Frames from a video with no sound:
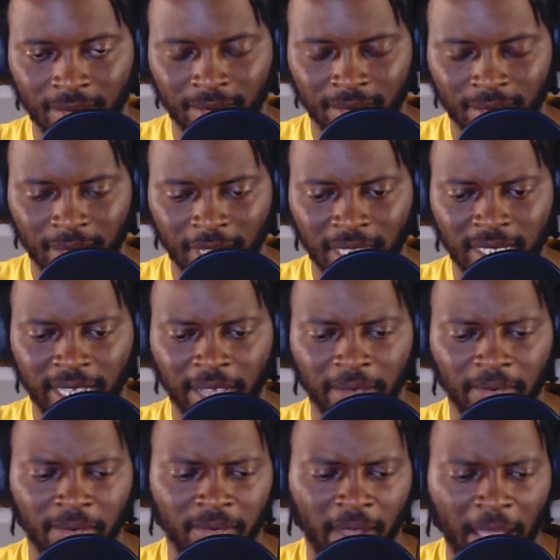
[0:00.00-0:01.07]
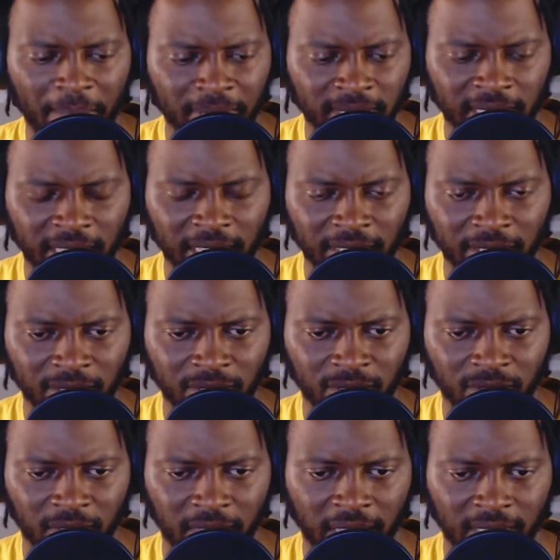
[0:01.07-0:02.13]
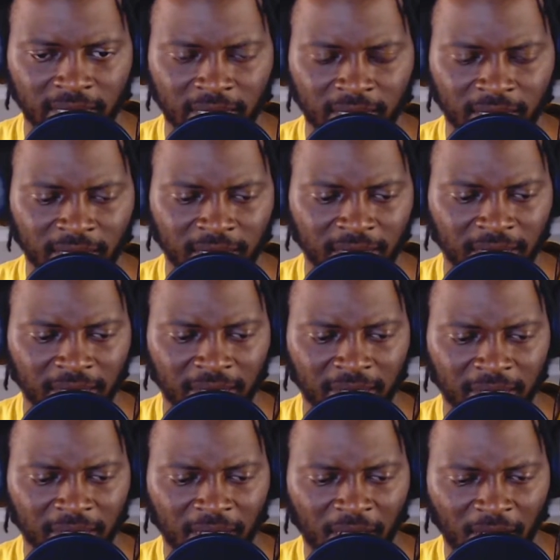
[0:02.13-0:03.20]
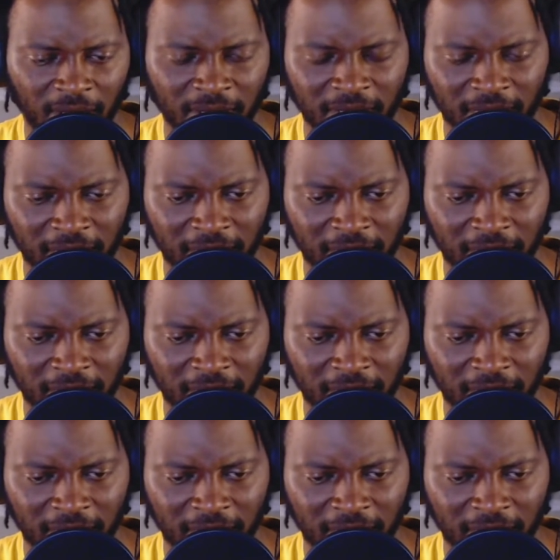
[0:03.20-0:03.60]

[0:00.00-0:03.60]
He said rappers are industry stress. Hold up.